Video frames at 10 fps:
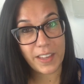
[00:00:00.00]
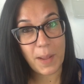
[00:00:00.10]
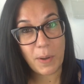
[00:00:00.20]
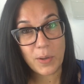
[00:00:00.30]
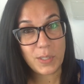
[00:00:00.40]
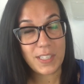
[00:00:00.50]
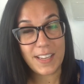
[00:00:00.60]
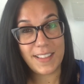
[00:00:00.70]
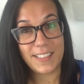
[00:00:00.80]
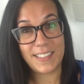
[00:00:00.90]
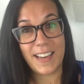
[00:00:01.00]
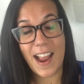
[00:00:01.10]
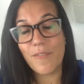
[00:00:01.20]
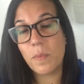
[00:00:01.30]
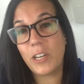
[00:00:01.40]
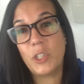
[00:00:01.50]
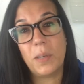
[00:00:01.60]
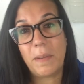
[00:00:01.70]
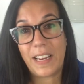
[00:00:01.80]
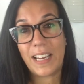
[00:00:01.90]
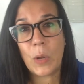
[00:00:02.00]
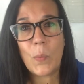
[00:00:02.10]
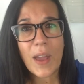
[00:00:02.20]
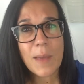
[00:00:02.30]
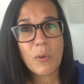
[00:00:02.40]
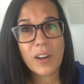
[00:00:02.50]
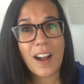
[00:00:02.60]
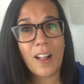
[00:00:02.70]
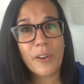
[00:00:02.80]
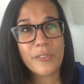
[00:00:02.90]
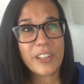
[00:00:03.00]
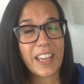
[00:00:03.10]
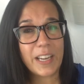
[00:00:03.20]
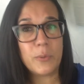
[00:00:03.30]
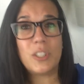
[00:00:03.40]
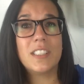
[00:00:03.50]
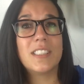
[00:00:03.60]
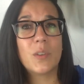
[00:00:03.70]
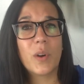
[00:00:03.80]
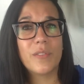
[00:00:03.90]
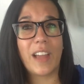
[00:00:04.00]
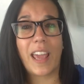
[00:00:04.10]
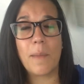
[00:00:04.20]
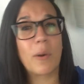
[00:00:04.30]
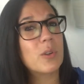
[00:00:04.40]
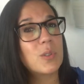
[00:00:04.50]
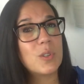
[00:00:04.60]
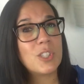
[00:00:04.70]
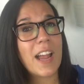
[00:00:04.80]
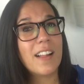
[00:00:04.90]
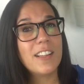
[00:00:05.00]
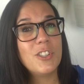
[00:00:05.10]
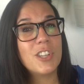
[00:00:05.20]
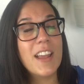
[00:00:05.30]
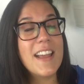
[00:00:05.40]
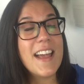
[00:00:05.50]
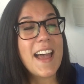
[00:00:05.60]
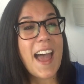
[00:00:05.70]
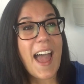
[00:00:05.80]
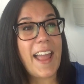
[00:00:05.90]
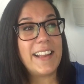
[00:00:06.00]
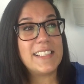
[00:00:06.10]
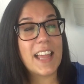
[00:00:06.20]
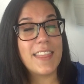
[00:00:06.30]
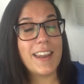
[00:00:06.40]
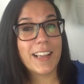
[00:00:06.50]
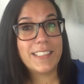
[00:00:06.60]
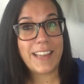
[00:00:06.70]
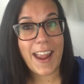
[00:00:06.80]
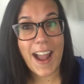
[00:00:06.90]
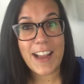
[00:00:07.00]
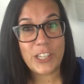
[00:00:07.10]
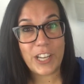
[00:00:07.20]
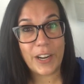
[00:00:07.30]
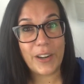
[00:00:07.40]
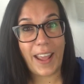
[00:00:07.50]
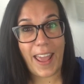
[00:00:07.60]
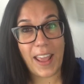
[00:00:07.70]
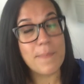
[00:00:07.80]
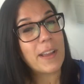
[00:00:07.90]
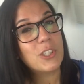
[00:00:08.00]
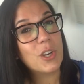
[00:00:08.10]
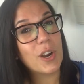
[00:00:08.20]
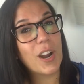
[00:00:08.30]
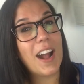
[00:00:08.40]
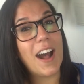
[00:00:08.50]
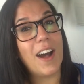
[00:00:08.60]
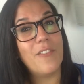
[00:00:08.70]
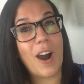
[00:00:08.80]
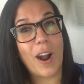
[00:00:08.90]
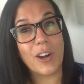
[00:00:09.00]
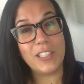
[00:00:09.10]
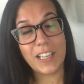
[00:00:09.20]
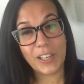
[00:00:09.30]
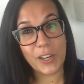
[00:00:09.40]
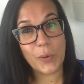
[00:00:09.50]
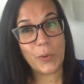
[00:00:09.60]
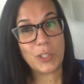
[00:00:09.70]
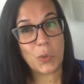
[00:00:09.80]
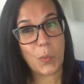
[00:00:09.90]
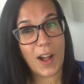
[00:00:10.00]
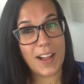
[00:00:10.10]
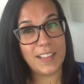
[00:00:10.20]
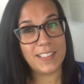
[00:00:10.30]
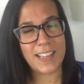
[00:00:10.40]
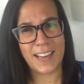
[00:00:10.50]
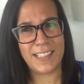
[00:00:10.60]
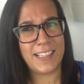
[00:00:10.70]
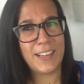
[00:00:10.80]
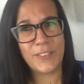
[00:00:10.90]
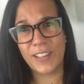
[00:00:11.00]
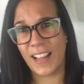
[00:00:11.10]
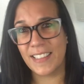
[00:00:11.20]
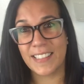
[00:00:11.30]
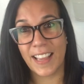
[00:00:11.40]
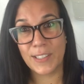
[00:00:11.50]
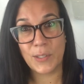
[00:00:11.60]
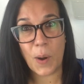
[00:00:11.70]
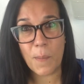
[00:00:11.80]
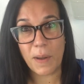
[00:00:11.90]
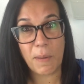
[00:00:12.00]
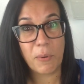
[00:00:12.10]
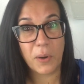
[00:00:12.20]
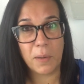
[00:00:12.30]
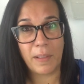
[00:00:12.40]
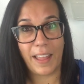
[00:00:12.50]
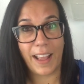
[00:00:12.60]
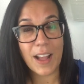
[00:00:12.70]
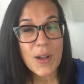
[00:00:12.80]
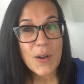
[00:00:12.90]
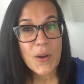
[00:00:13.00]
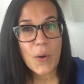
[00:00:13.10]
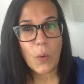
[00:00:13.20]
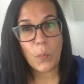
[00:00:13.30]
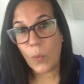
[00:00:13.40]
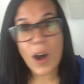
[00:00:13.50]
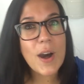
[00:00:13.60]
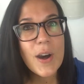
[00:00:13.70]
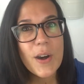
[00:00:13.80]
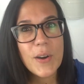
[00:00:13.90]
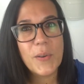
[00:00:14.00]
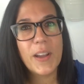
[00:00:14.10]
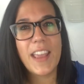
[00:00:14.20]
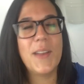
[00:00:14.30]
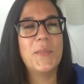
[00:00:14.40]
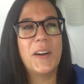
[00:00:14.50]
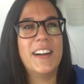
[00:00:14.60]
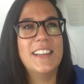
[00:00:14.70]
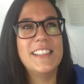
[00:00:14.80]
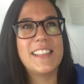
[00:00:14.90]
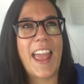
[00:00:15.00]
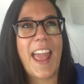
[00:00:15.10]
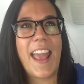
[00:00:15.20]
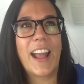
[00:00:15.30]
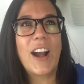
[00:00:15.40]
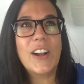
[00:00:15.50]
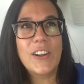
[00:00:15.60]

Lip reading: that I posted that said everybody should be eating way more colorfully, and it was just sort of like a personal challenge. And the next day I shared a picture of our dinner, which was, and I didn't realize so many people were gonna be like, whoa, it was a